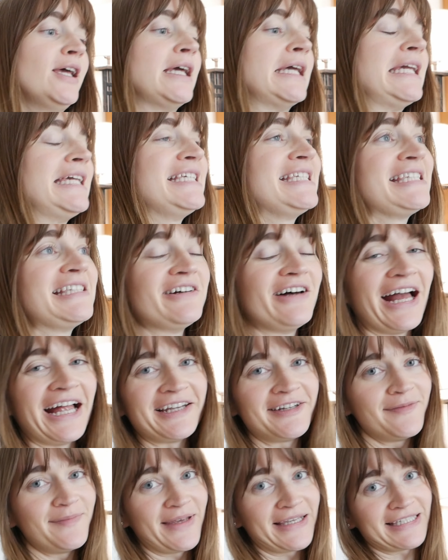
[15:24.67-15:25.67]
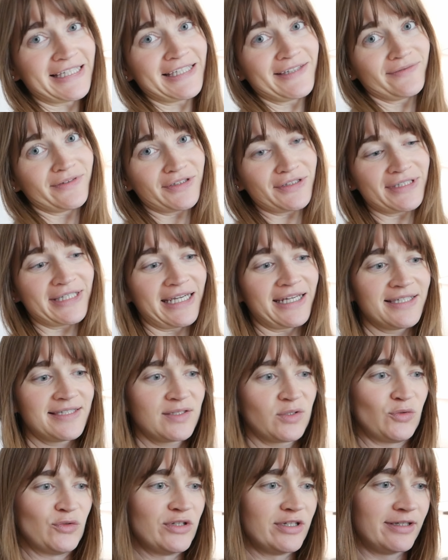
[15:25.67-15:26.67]
He still had to miss his first day of
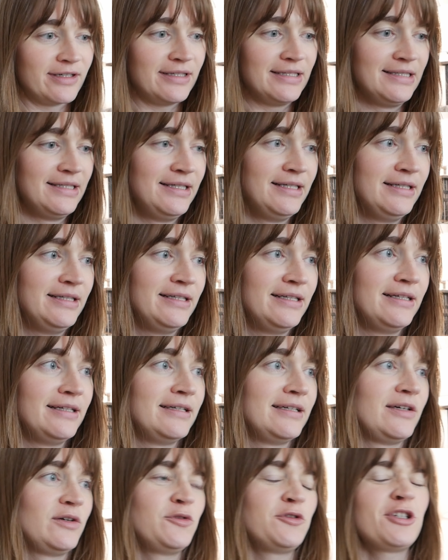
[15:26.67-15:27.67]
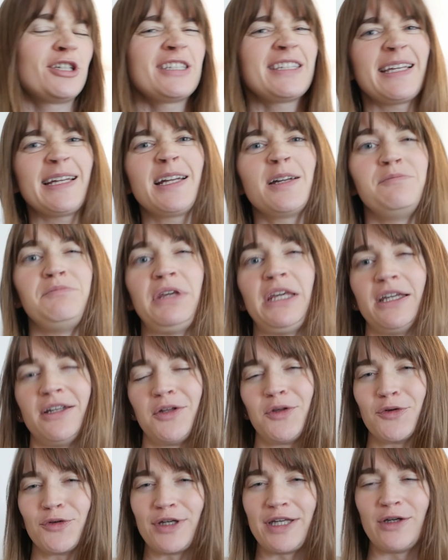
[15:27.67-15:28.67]
school. It was just like a meet
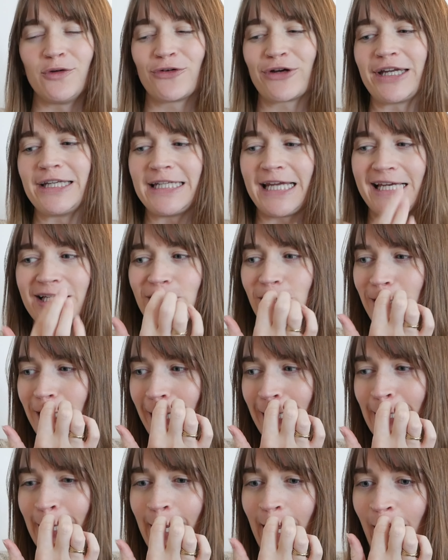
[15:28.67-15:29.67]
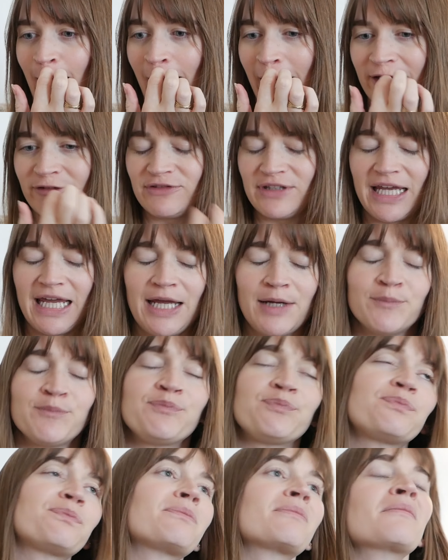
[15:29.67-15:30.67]
and greet orientation day, like half day.
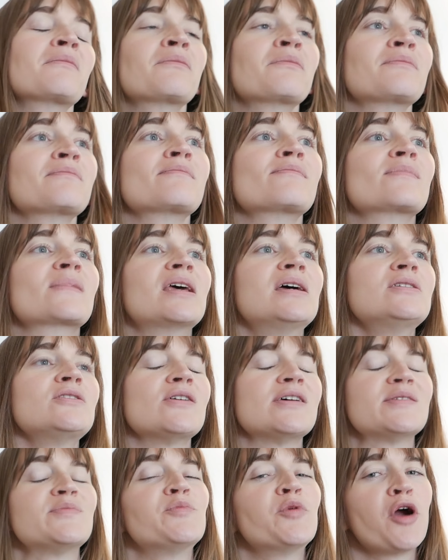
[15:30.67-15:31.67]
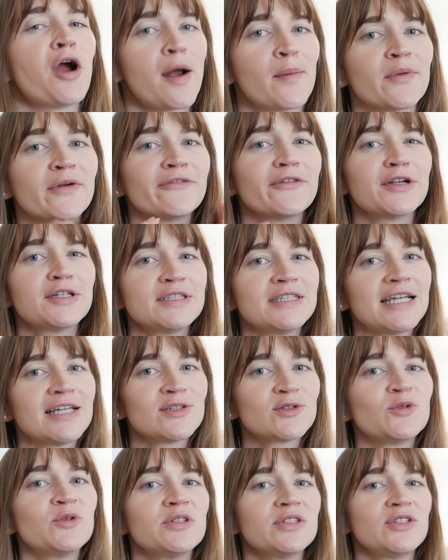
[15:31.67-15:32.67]
So his proper first day of
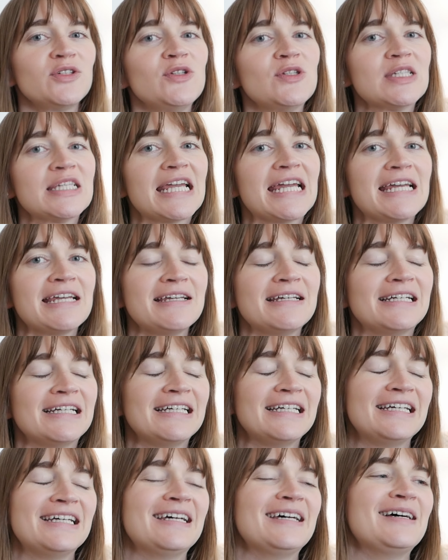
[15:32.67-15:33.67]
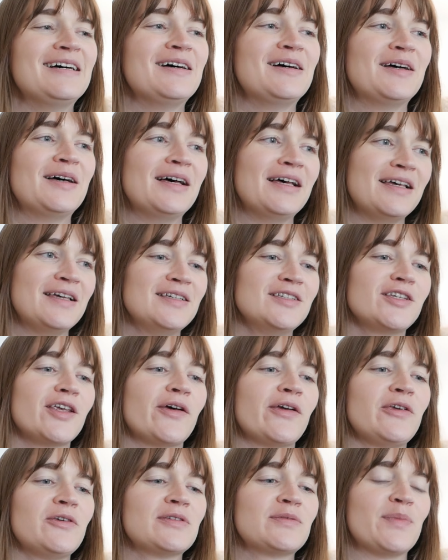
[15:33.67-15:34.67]
school is Tuesday. So
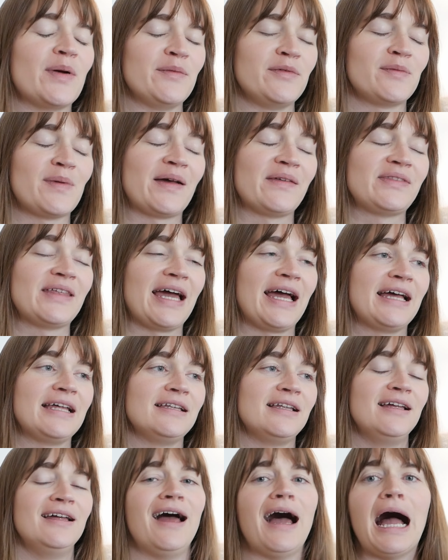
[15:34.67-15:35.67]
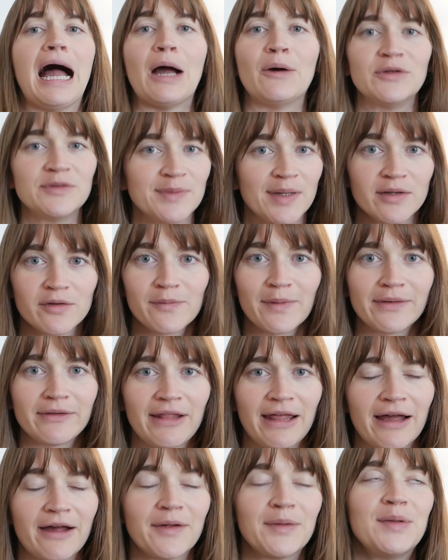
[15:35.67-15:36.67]
he was bummed about that. I was bummed about
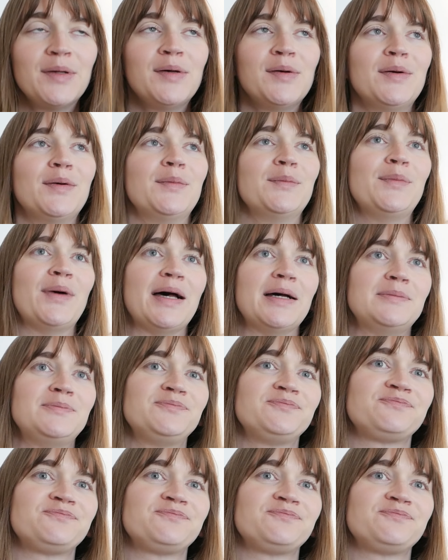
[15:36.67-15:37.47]
that. But